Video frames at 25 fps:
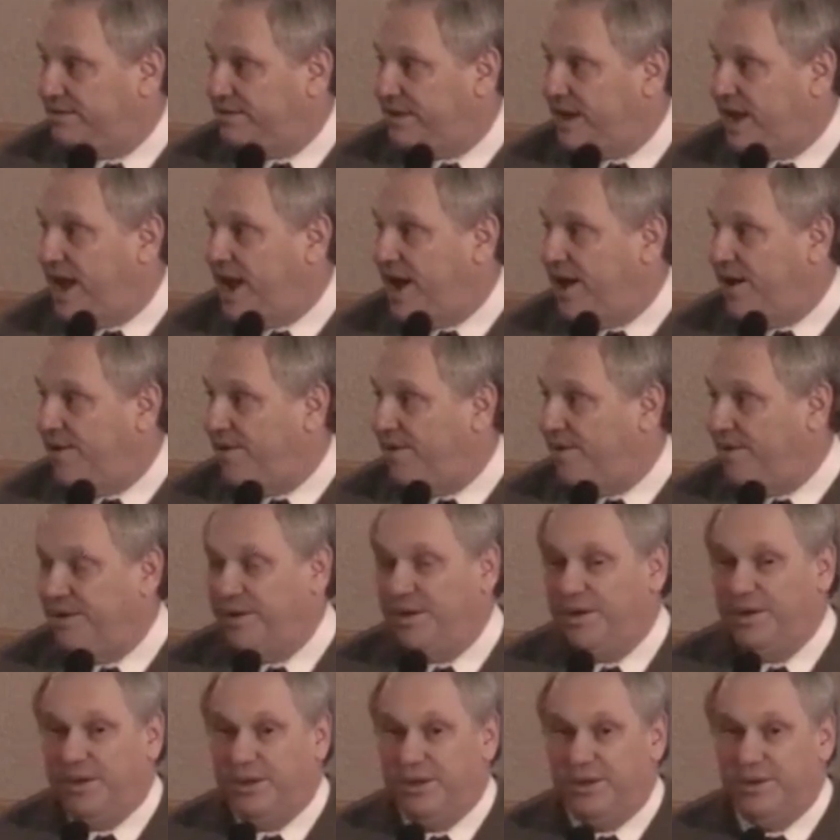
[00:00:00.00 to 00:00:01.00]
Now,
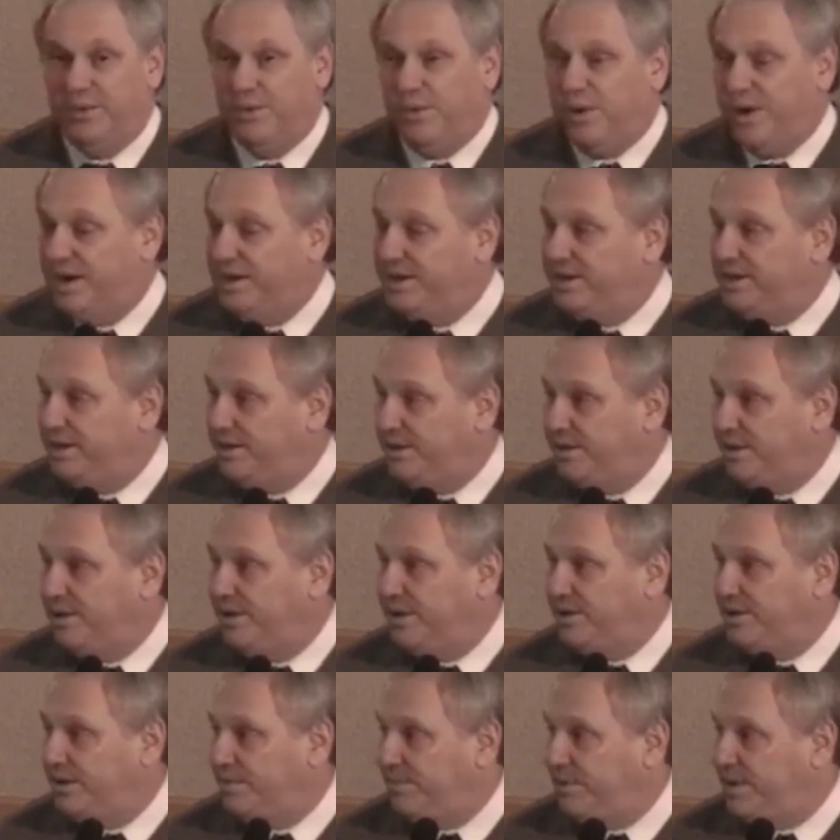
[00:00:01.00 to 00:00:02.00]
you want to
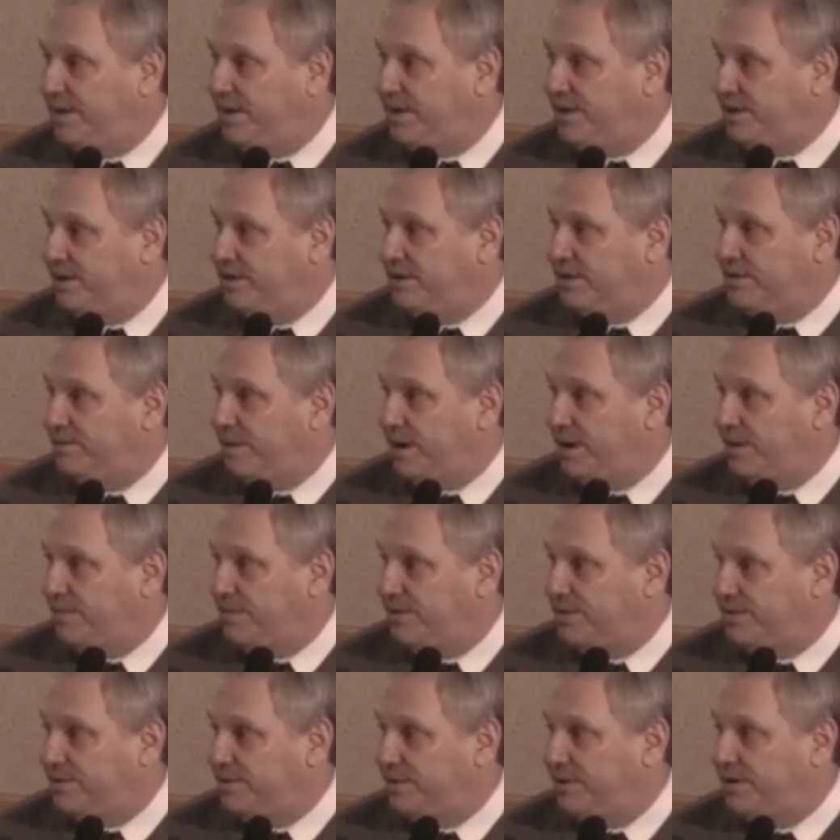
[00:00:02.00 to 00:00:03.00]
look to be in
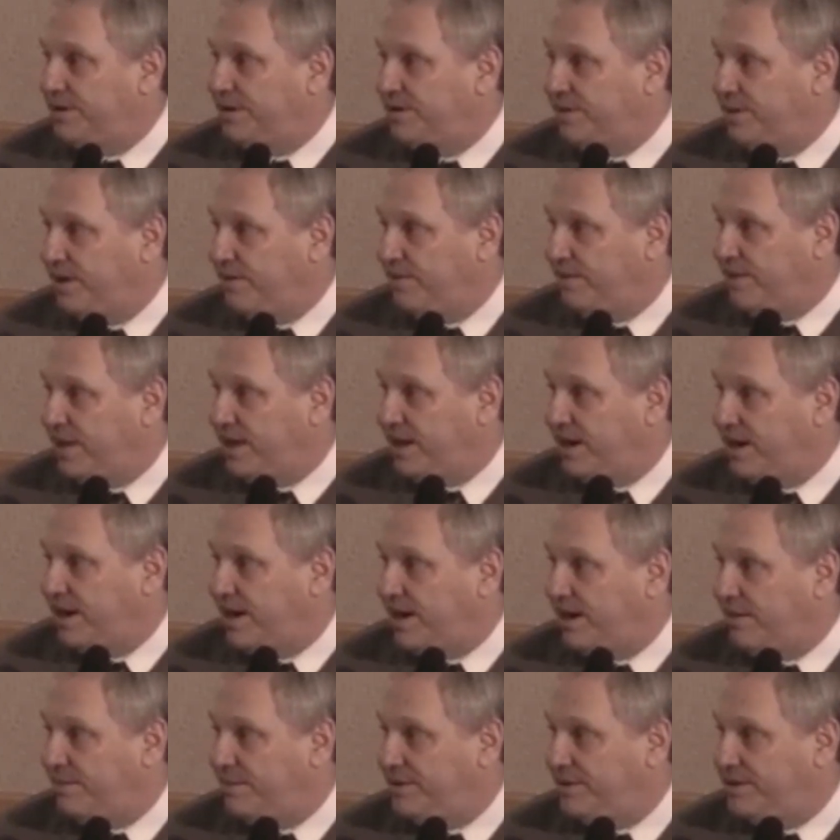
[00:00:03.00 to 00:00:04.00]
newspapers where you don't have a lot of
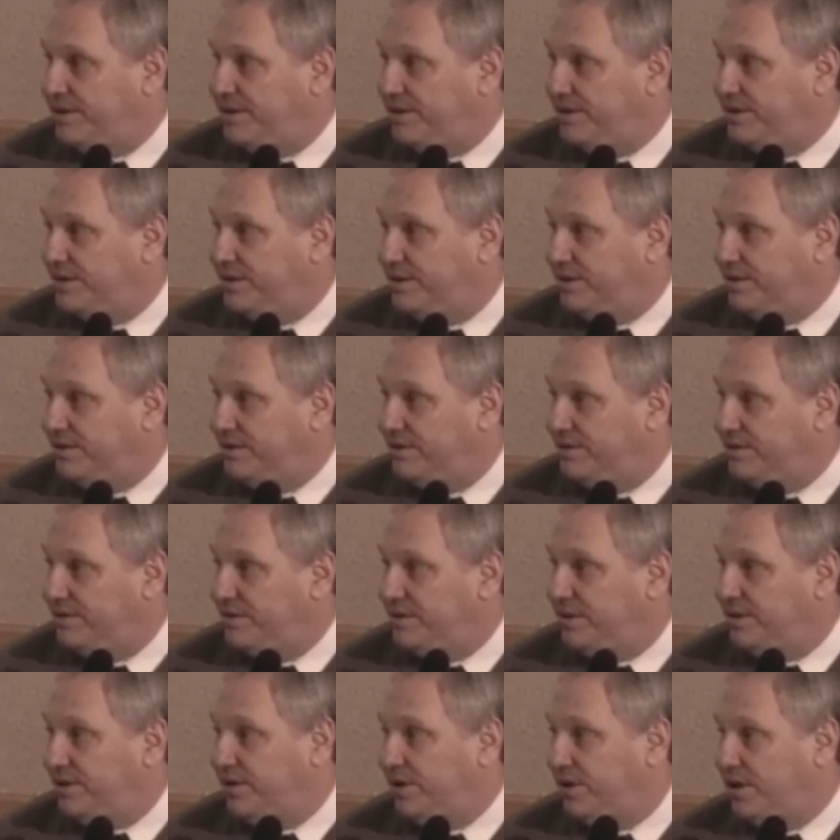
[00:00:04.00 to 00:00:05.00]
competition.
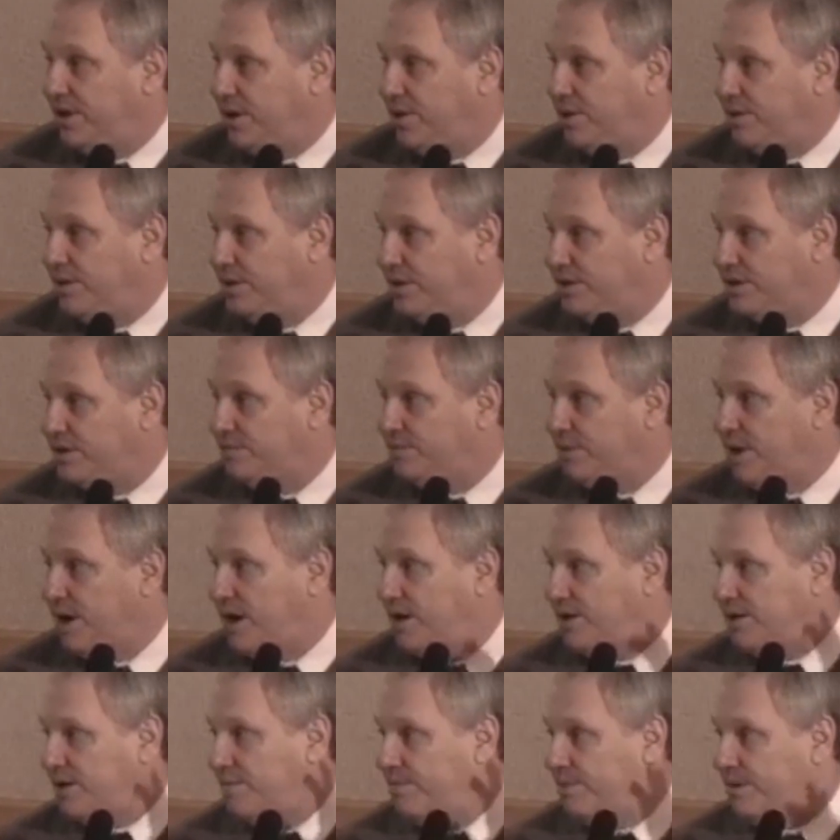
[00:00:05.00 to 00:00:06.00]
So you can go with the
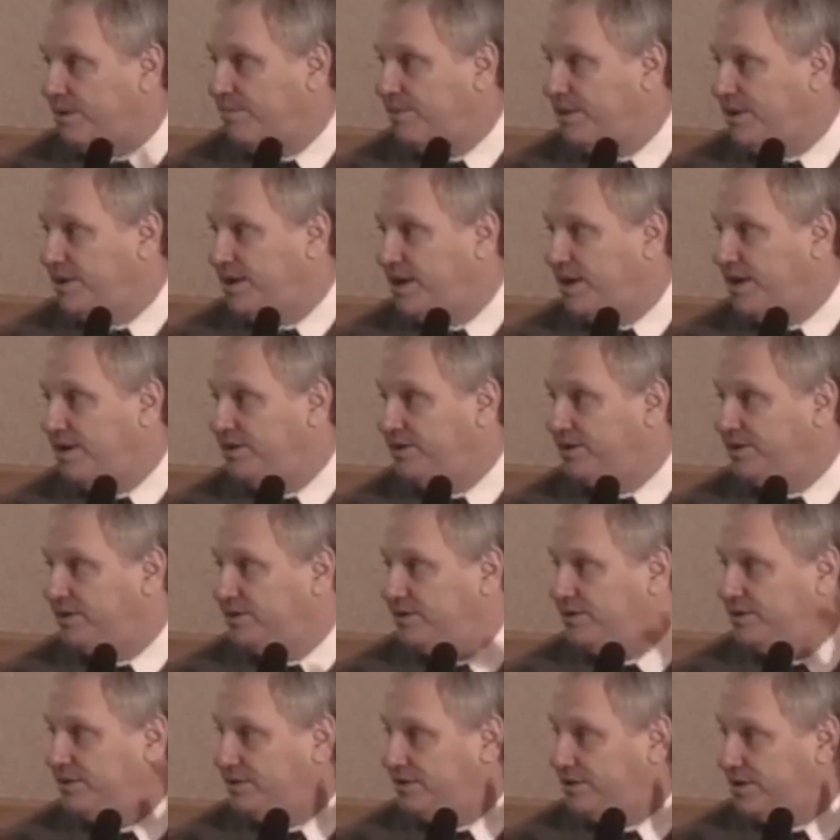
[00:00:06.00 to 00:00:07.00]
smaller
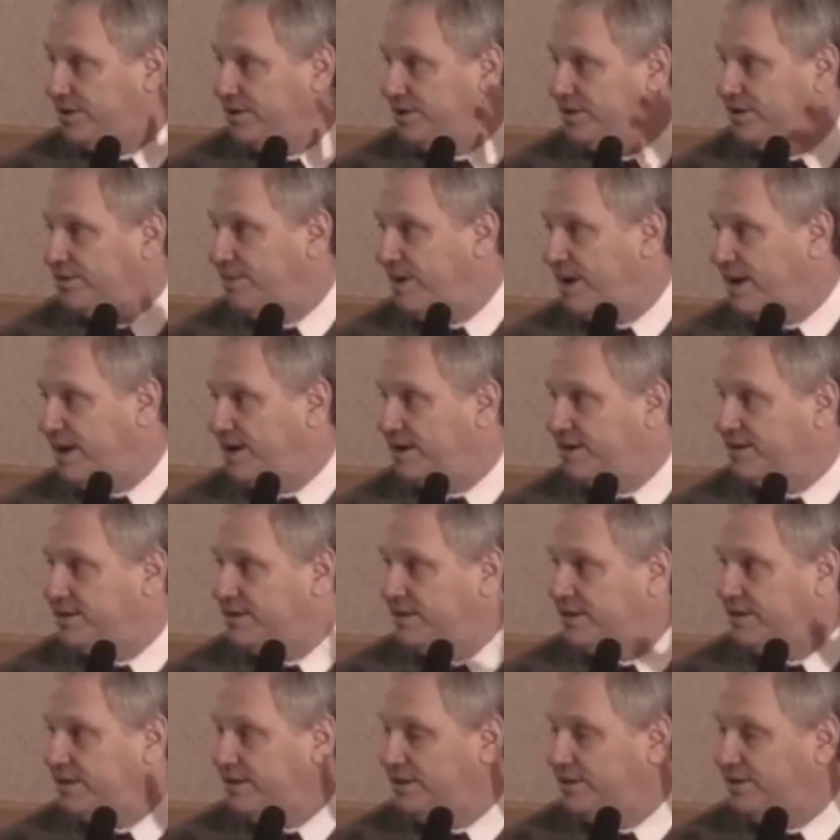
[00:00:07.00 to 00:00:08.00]
publications, church
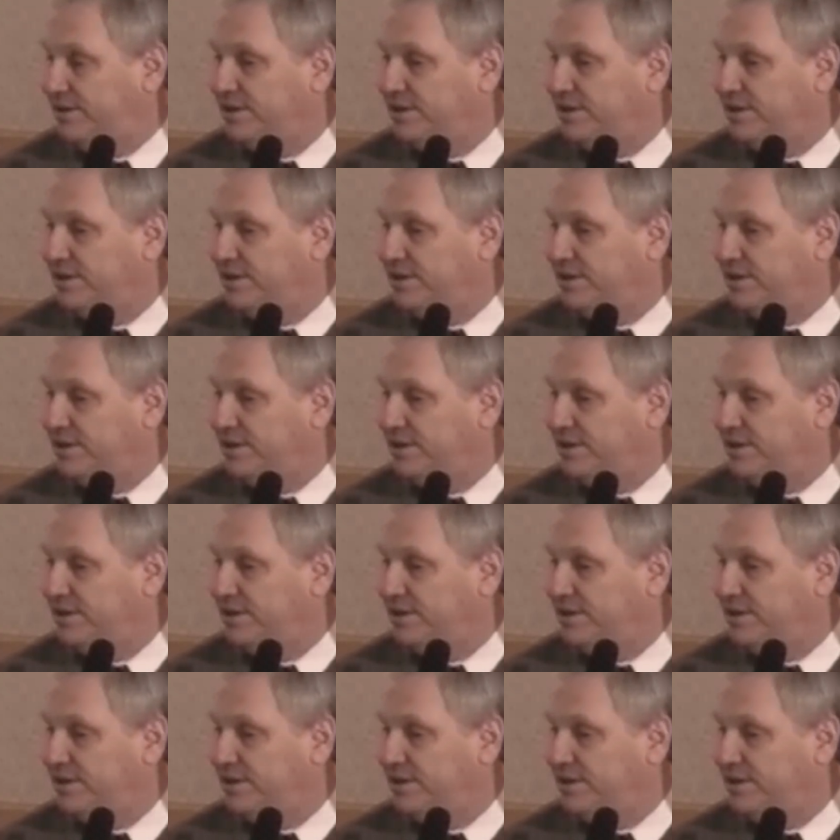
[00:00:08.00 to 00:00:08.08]
magazines,